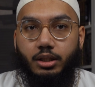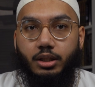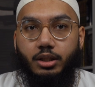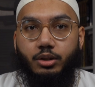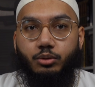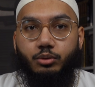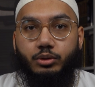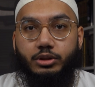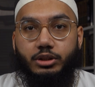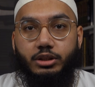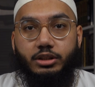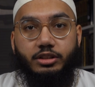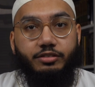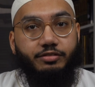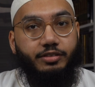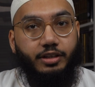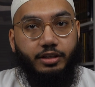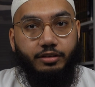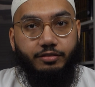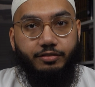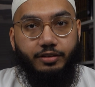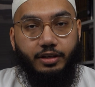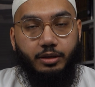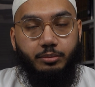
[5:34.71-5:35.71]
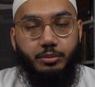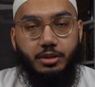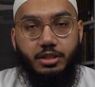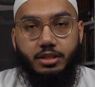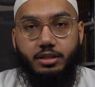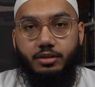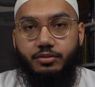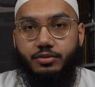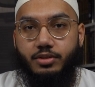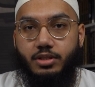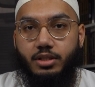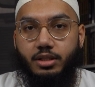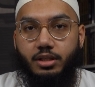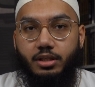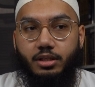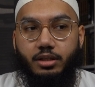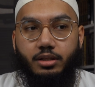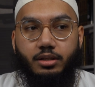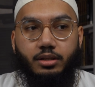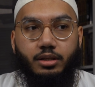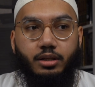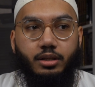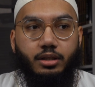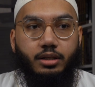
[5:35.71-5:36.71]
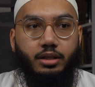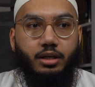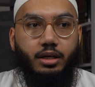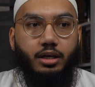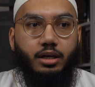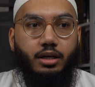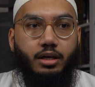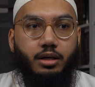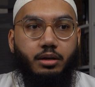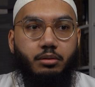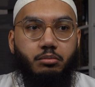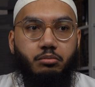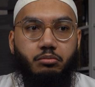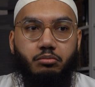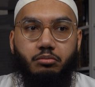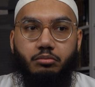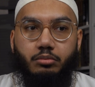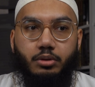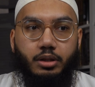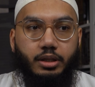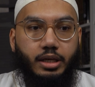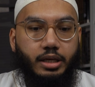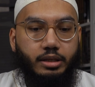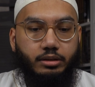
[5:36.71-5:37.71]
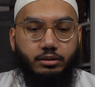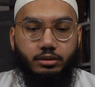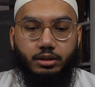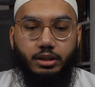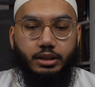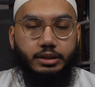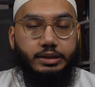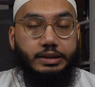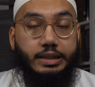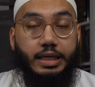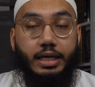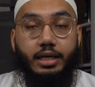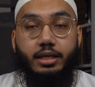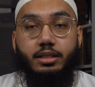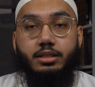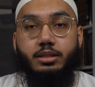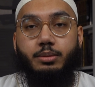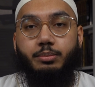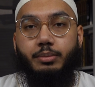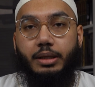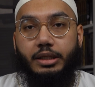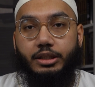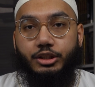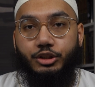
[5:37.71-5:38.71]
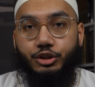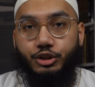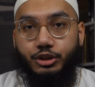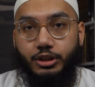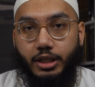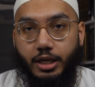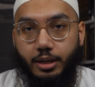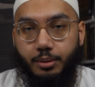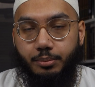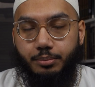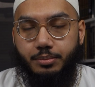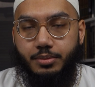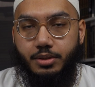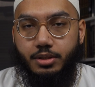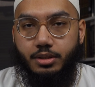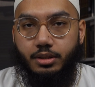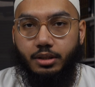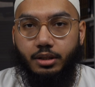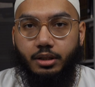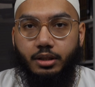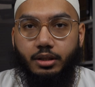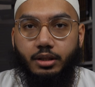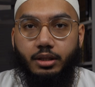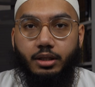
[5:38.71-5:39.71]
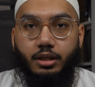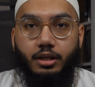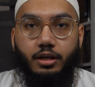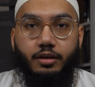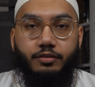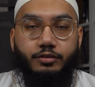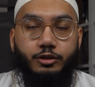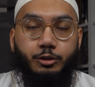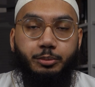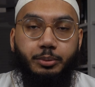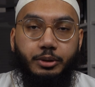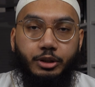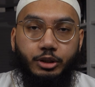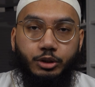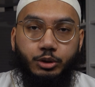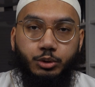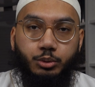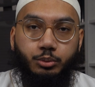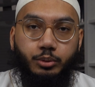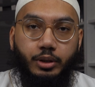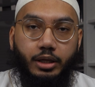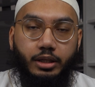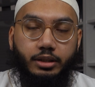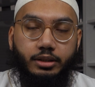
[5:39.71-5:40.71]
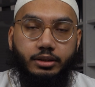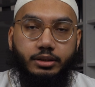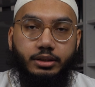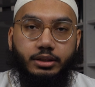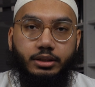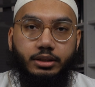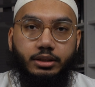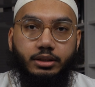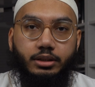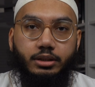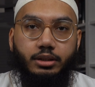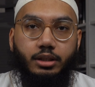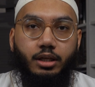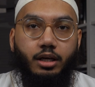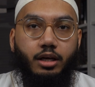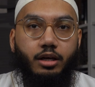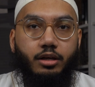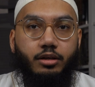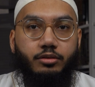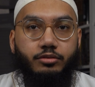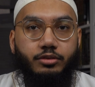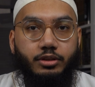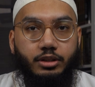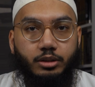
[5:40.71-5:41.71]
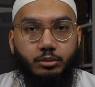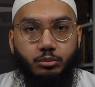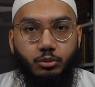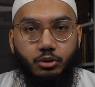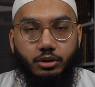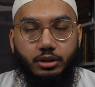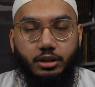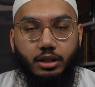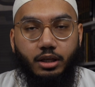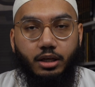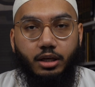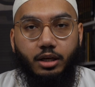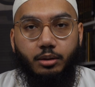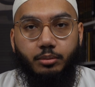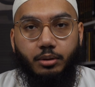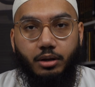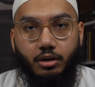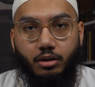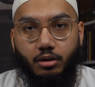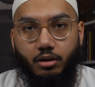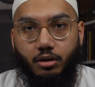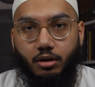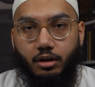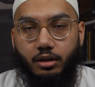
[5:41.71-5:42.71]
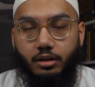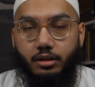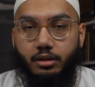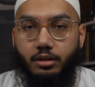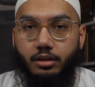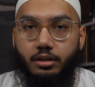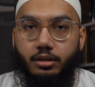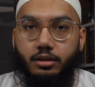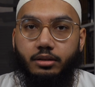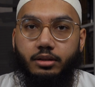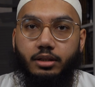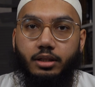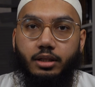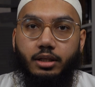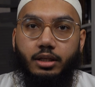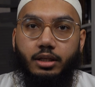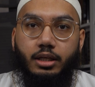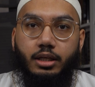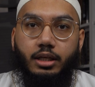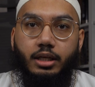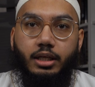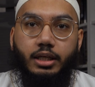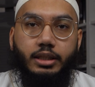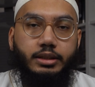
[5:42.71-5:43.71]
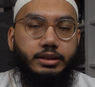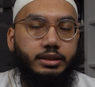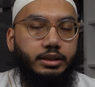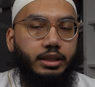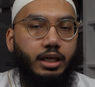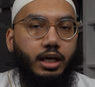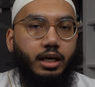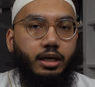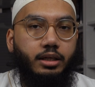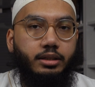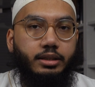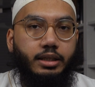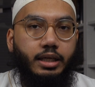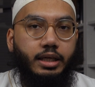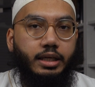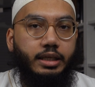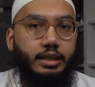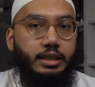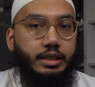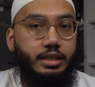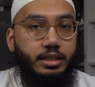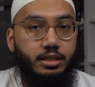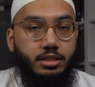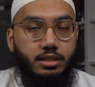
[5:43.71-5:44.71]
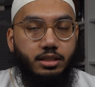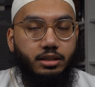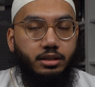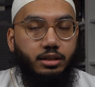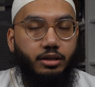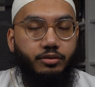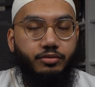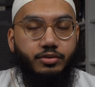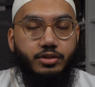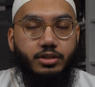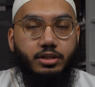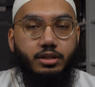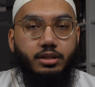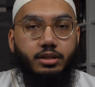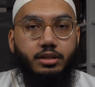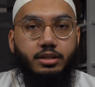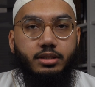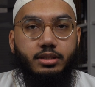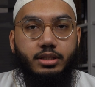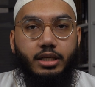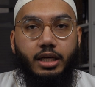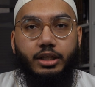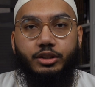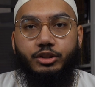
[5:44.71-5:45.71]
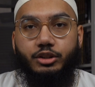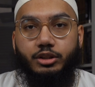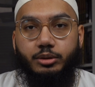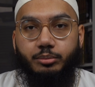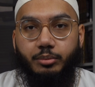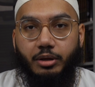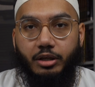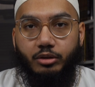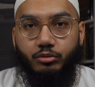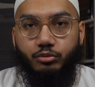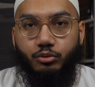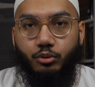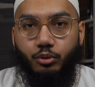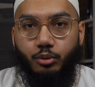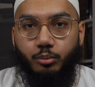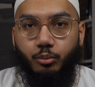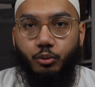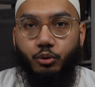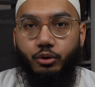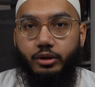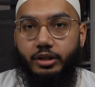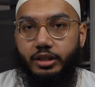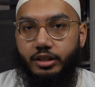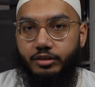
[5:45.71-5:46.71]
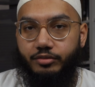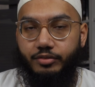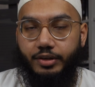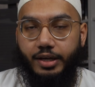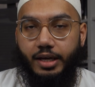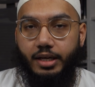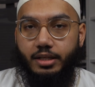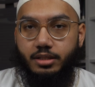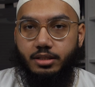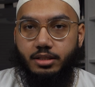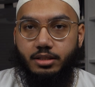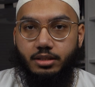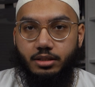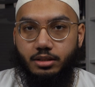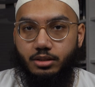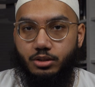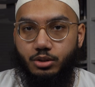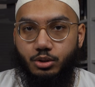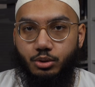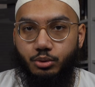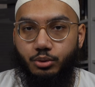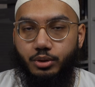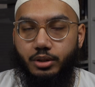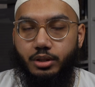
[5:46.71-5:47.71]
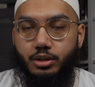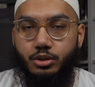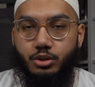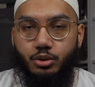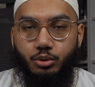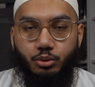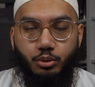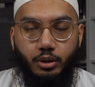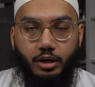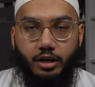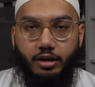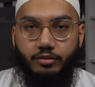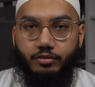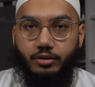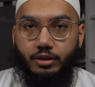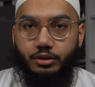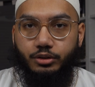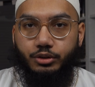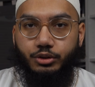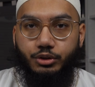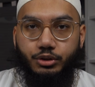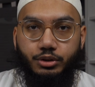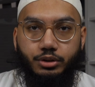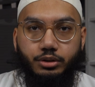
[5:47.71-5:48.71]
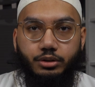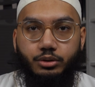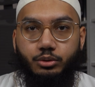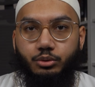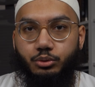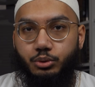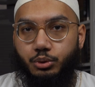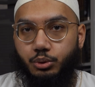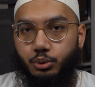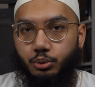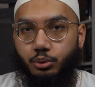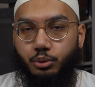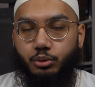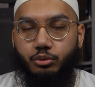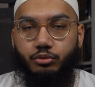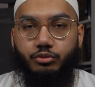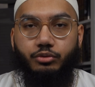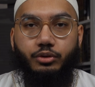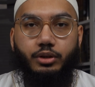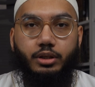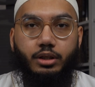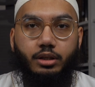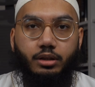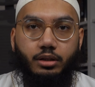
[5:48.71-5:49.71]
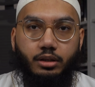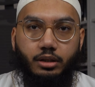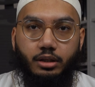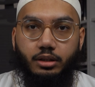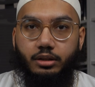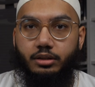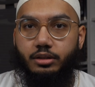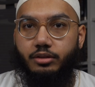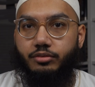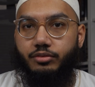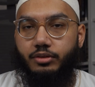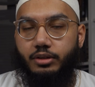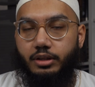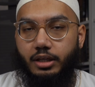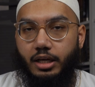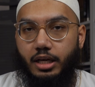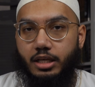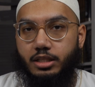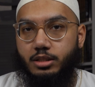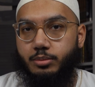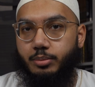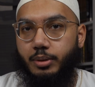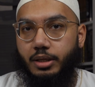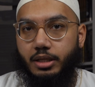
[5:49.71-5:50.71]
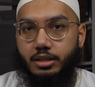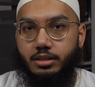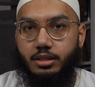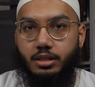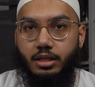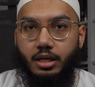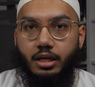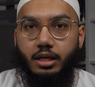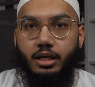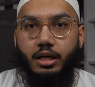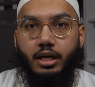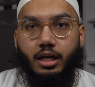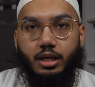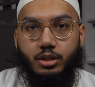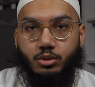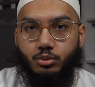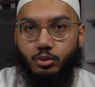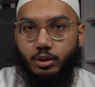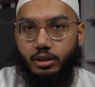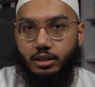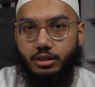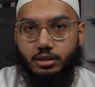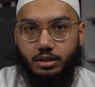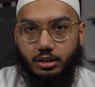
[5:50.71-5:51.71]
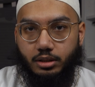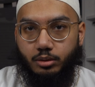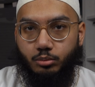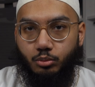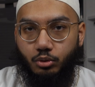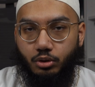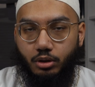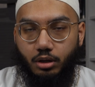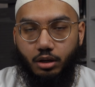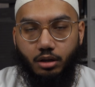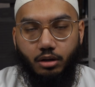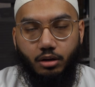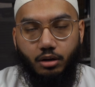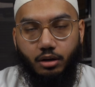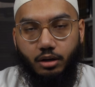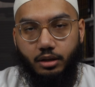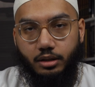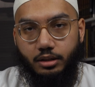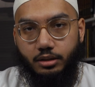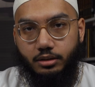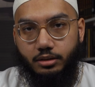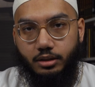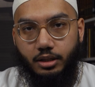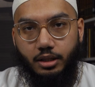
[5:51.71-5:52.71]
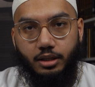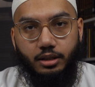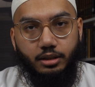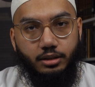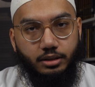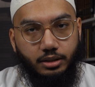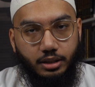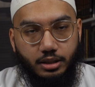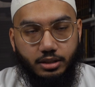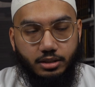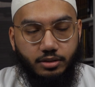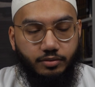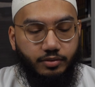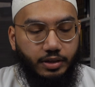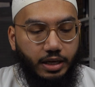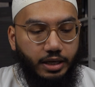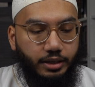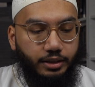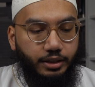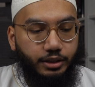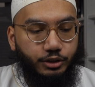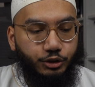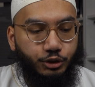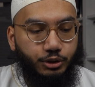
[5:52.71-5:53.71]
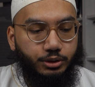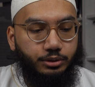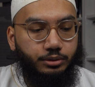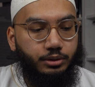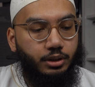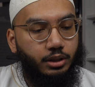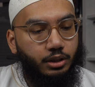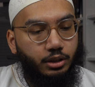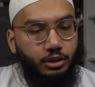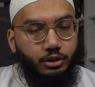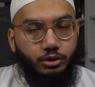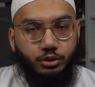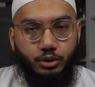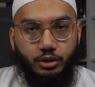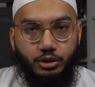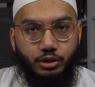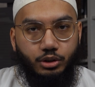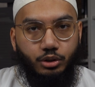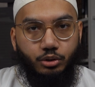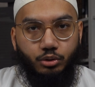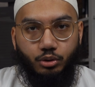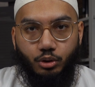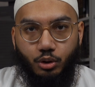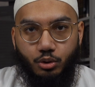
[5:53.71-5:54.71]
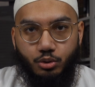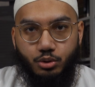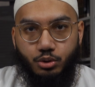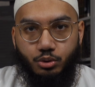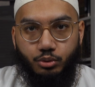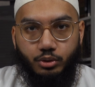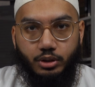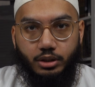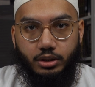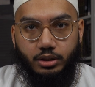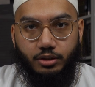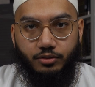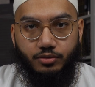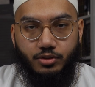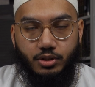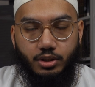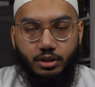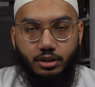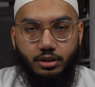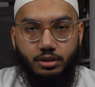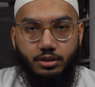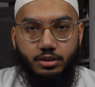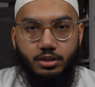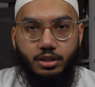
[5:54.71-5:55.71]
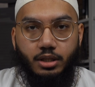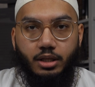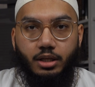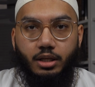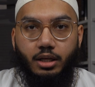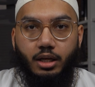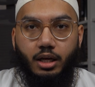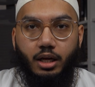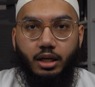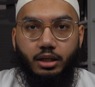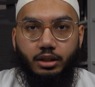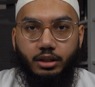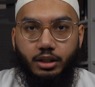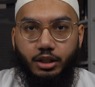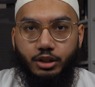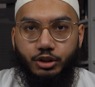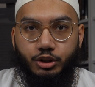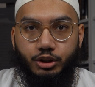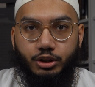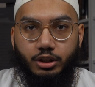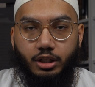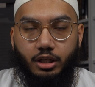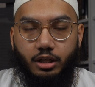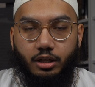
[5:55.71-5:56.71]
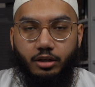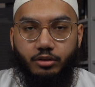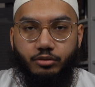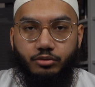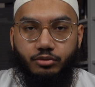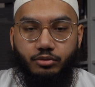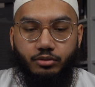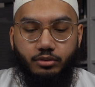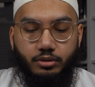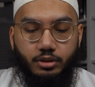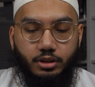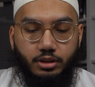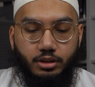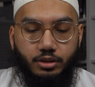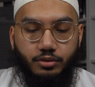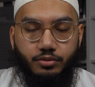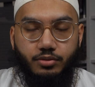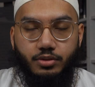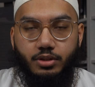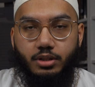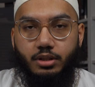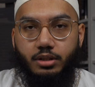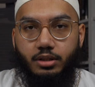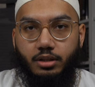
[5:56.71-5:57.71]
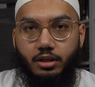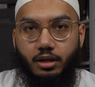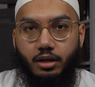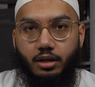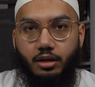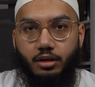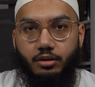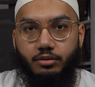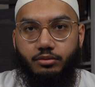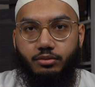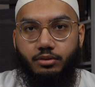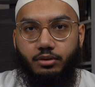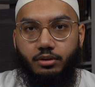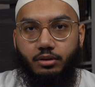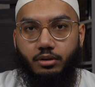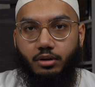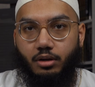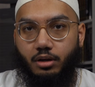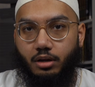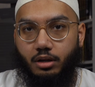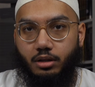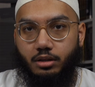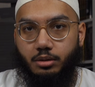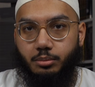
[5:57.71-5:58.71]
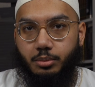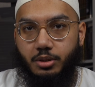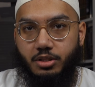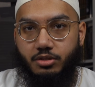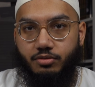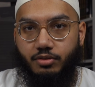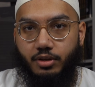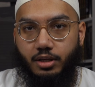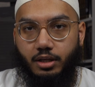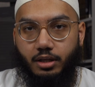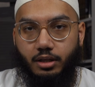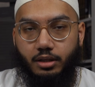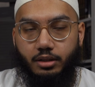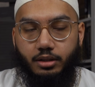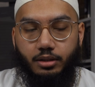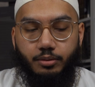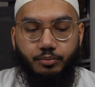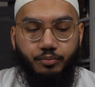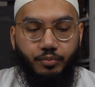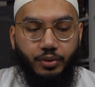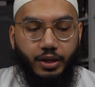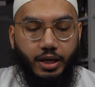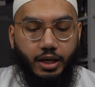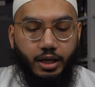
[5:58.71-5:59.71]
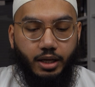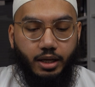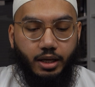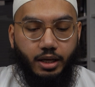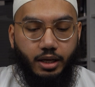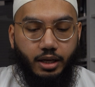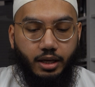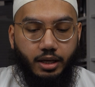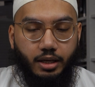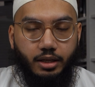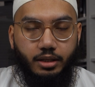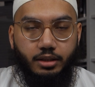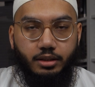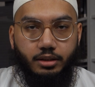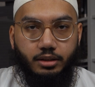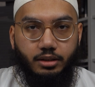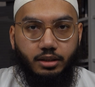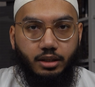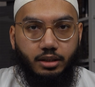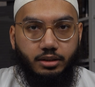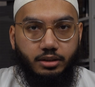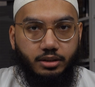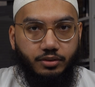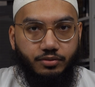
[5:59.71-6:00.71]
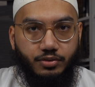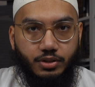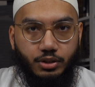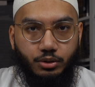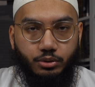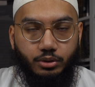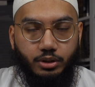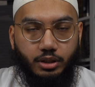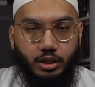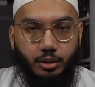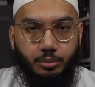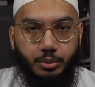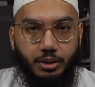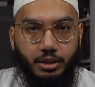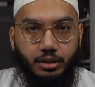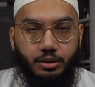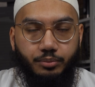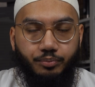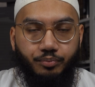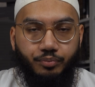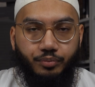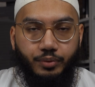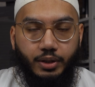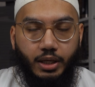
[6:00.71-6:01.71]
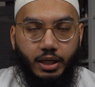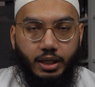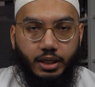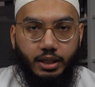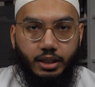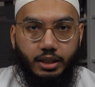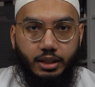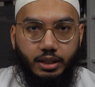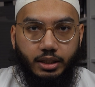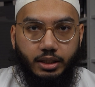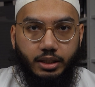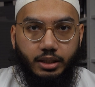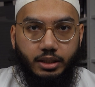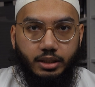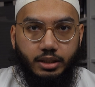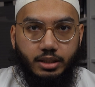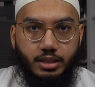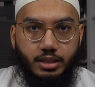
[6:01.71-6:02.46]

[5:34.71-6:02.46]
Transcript: which is a very famous tafsir, contains many gems of spirituality, of ilm al-kalam, aqaid. It's not a easy tafsir. It's actually meant for more advanced students who have understood usul al-fiqh in different aspects, as well as ilm al-aqaid, things of that nature. So he took those three tafsirs, al-Kashaf, the tafsir of Raghib Asfahani, and al-Tafsir al-Kabir. He